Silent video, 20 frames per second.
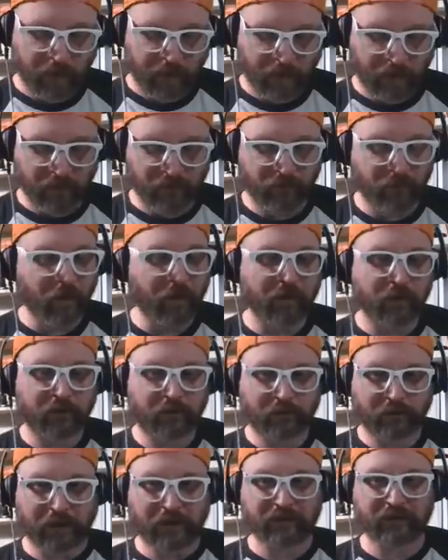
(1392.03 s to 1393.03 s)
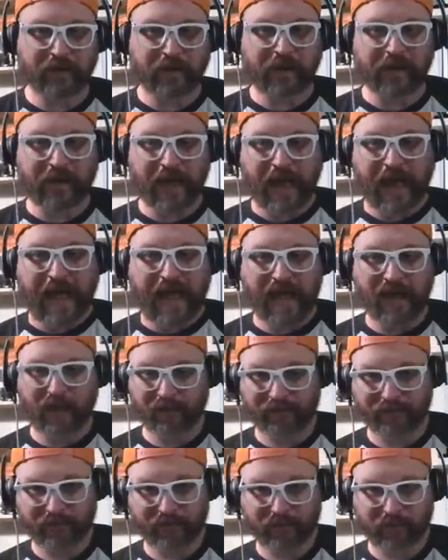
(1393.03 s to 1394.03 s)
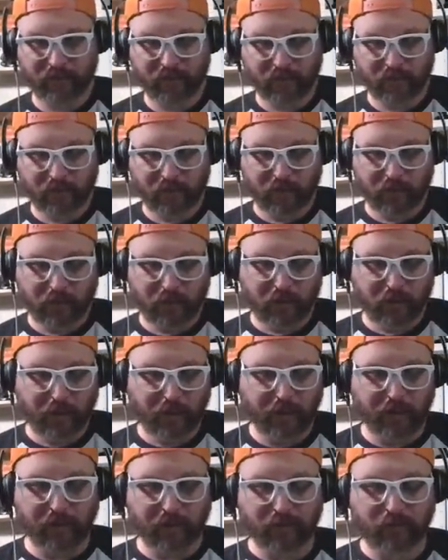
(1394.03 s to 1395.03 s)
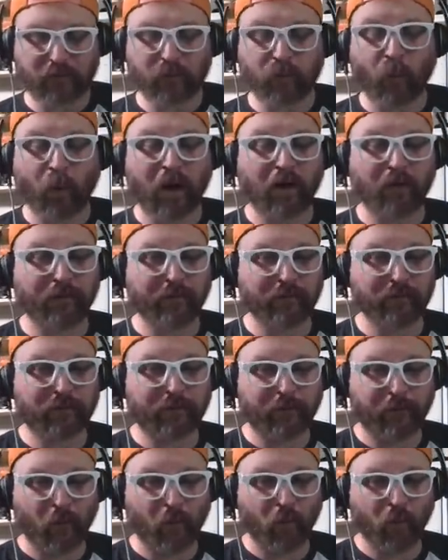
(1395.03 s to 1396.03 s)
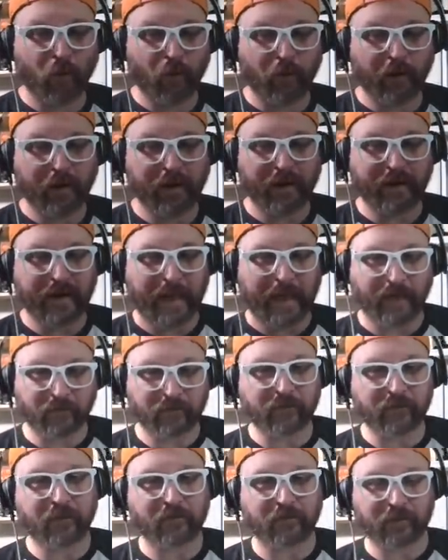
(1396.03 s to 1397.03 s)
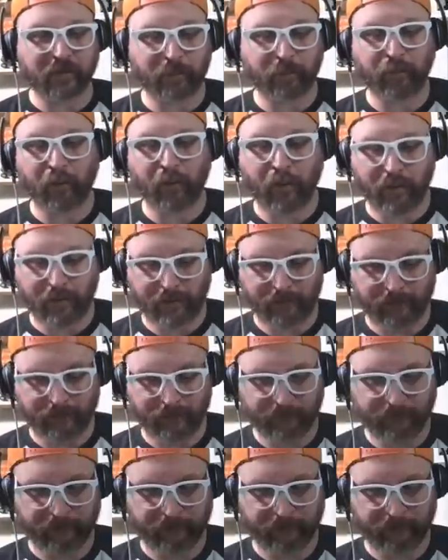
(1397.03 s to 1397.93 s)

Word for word: his season and a half, he is twelve and four in SEC play.